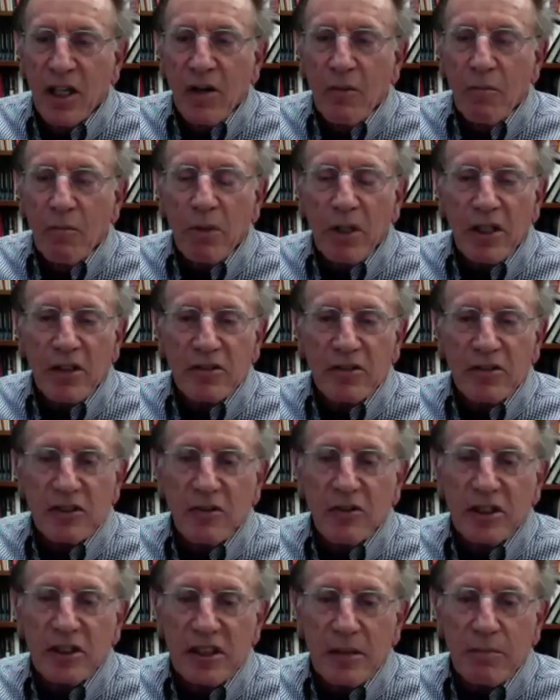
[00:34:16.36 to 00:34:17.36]
But there's
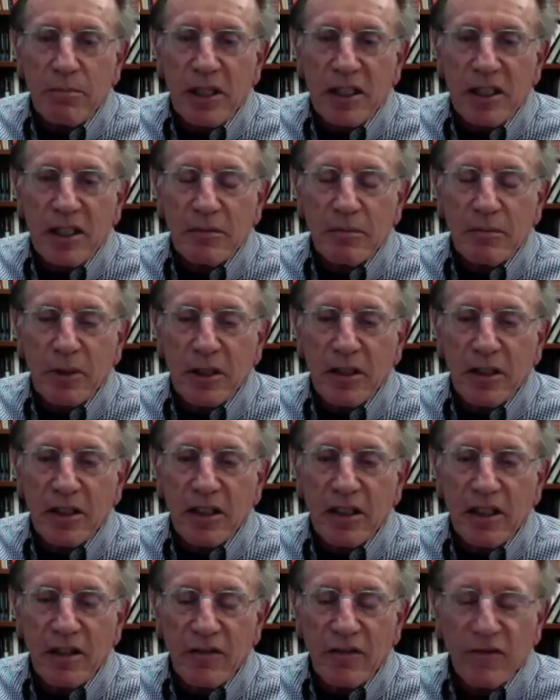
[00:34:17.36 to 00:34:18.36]
always the
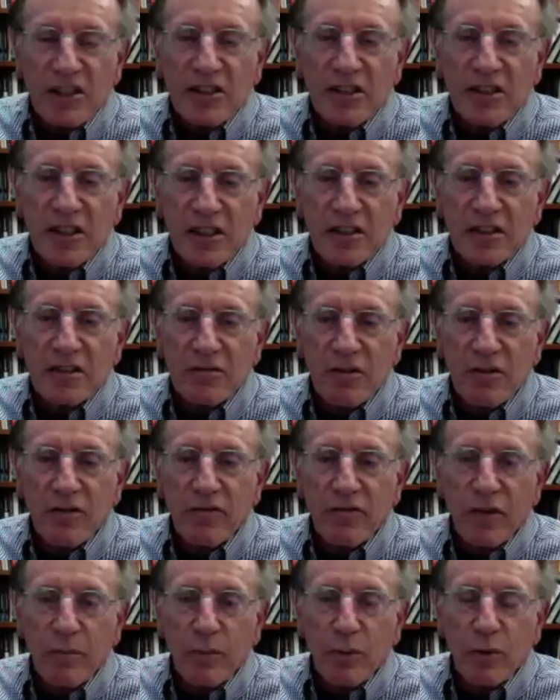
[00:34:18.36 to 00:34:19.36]
possibility of a citizen
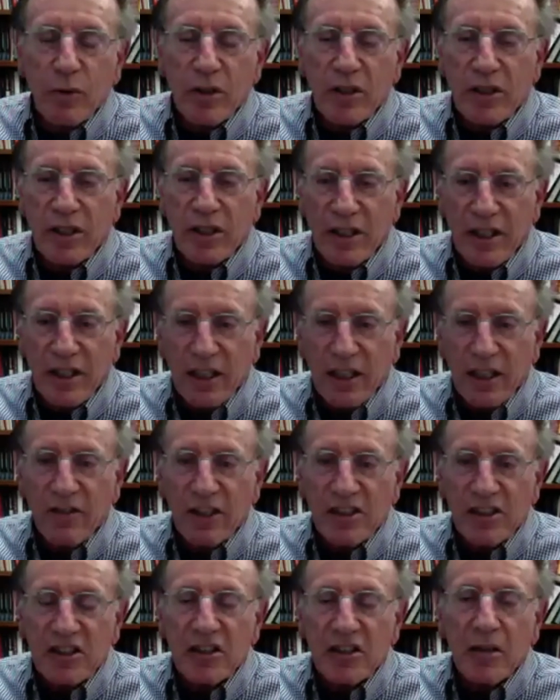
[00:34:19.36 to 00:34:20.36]
review board
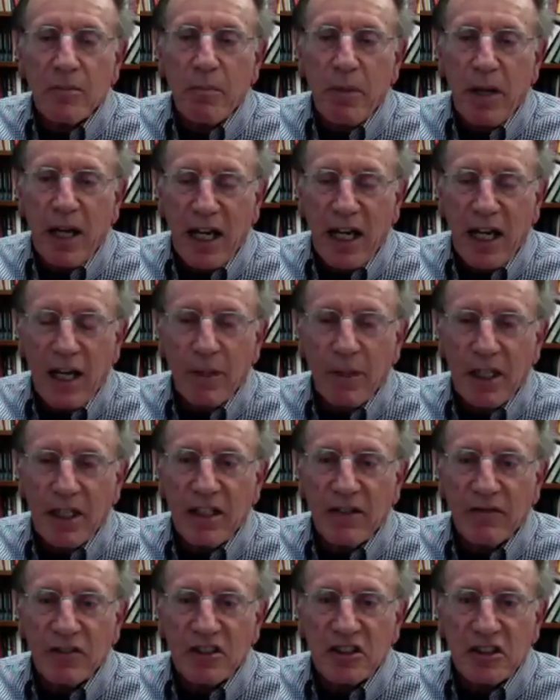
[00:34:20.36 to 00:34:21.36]
being
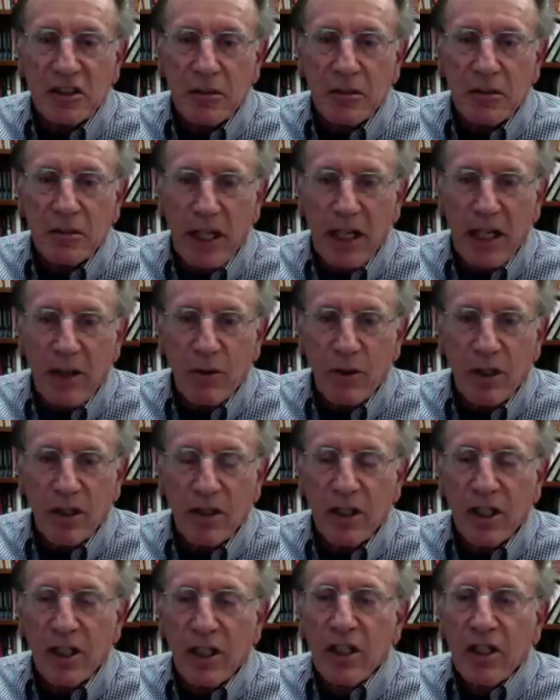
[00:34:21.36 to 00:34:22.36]
given some power
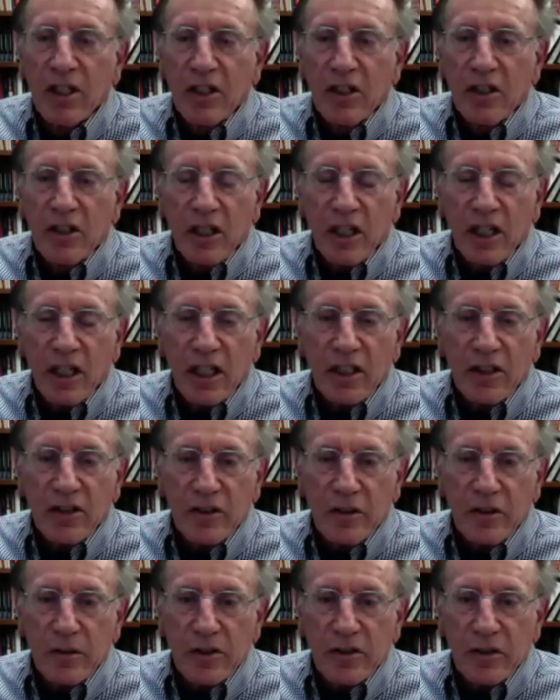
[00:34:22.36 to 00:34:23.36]

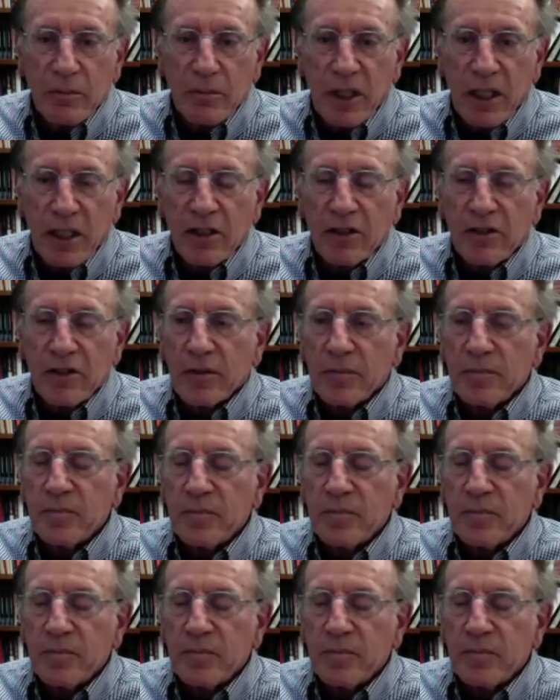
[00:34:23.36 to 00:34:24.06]
to monitor.